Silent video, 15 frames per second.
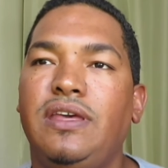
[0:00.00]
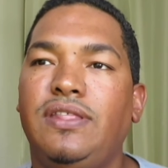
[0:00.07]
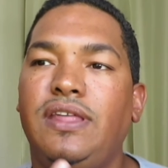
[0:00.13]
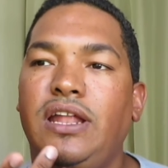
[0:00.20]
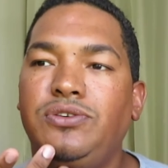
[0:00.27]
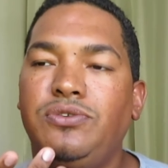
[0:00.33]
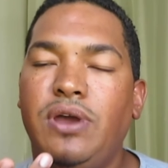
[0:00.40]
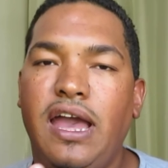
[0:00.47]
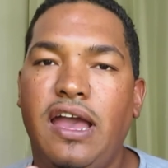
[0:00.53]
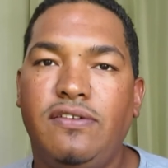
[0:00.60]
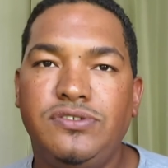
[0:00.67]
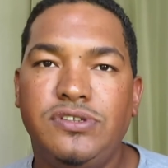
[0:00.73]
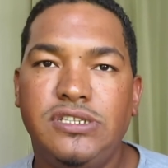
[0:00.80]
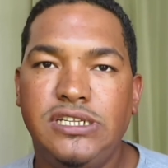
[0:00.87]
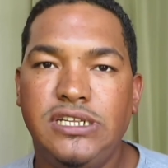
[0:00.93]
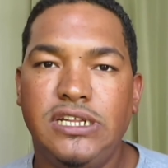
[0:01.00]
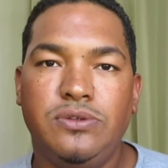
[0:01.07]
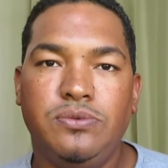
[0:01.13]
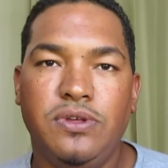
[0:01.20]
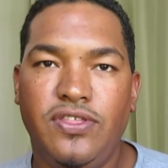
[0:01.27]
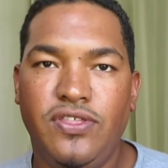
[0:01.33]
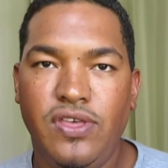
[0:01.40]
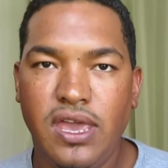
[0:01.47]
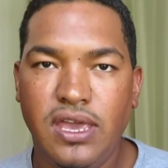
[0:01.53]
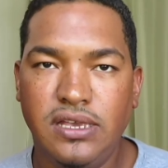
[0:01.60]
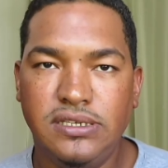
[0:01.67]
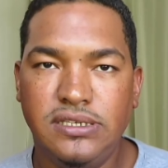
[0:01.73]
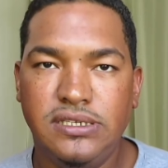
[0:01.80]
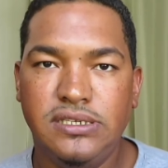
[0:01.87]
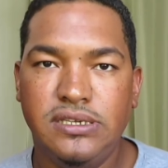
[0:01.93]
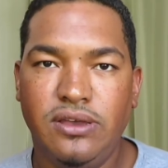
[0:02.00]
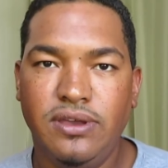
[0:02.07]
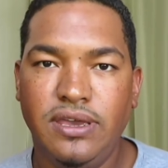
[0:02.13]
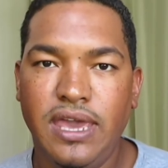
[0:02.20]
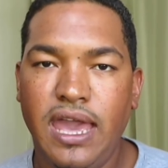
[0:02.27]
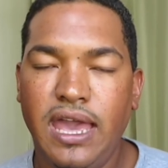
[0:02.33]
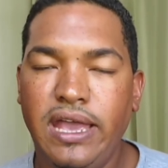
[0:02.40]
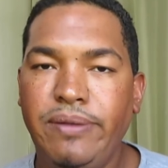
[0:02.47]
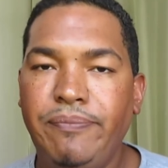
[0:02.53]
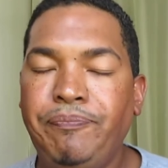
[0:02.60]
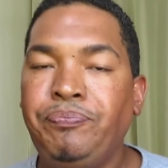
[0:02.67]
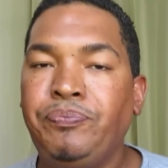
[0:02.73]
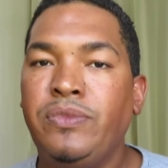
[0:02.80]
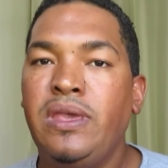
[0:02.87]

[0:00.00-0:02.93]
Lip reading: that you have to deal with things. Okay,